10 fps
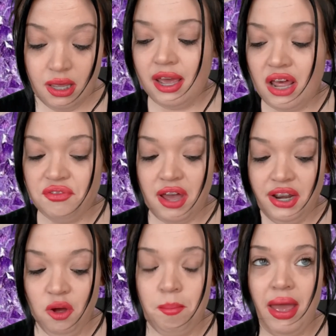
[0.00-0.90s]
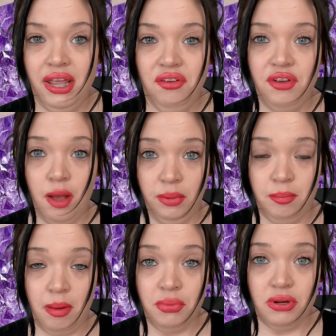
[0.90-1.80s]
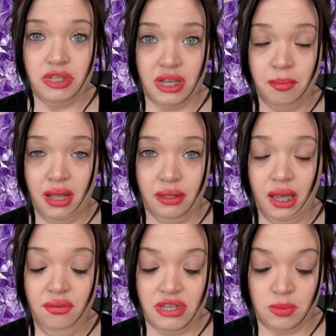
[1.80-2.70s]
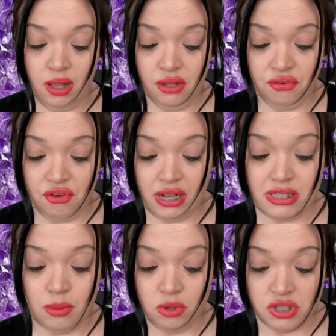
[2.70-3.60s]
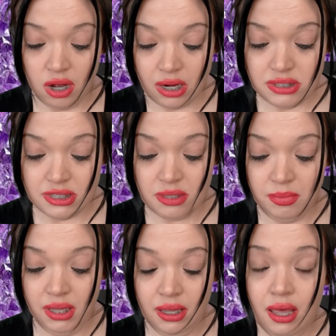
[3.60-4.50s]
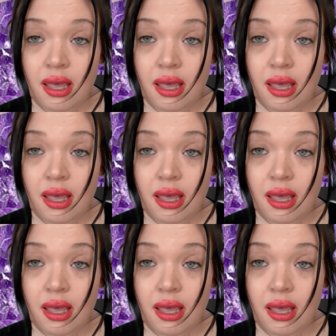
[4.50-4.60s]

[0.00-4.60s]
And I've cut out many family members in my life, as well as friends that were toxic to me.